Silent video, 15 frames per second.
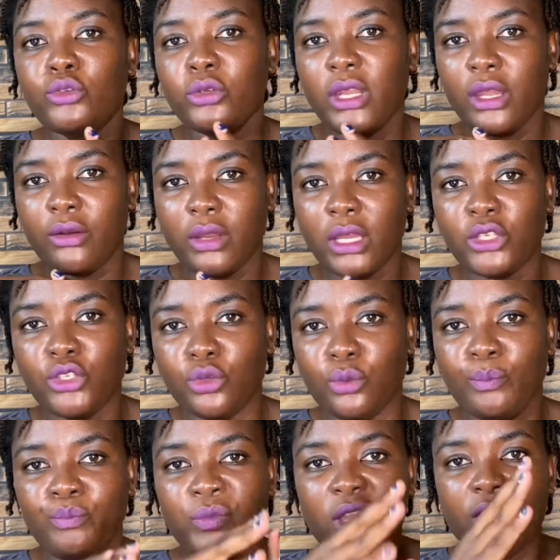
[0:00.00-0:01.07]
direct you
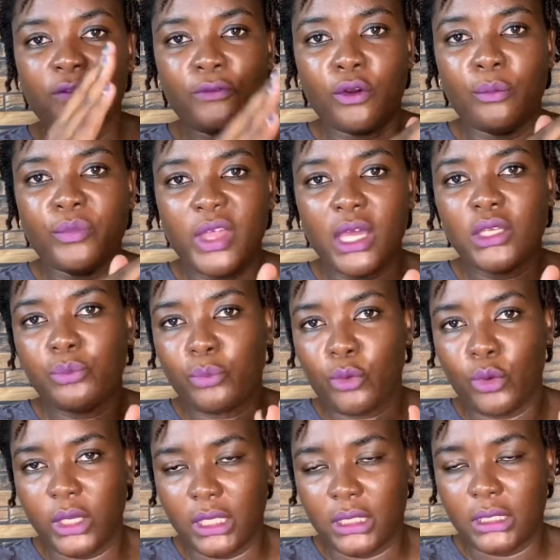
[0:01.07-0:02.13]
from that
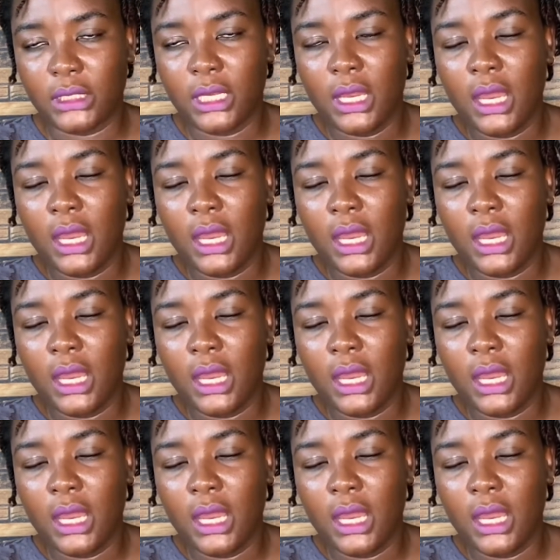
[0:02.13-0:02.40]
point.